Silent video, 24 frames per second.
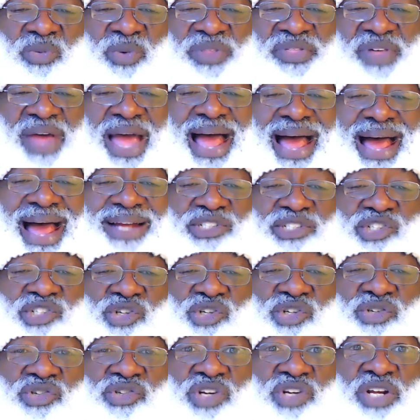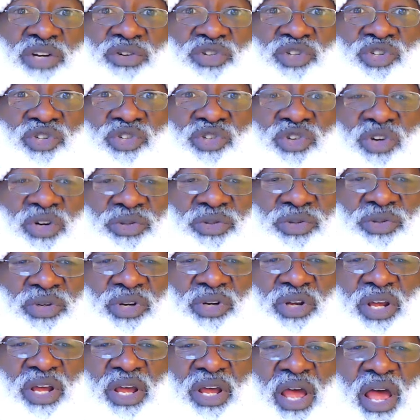with ashes and soot.
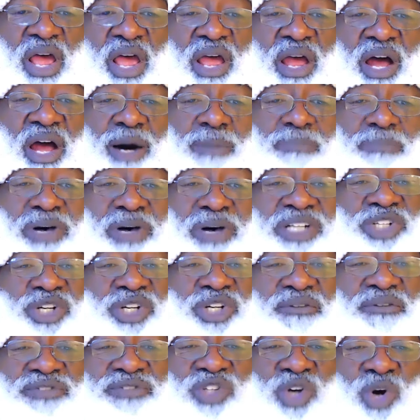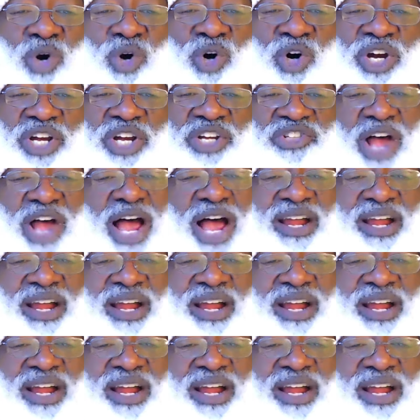A bundle of toys I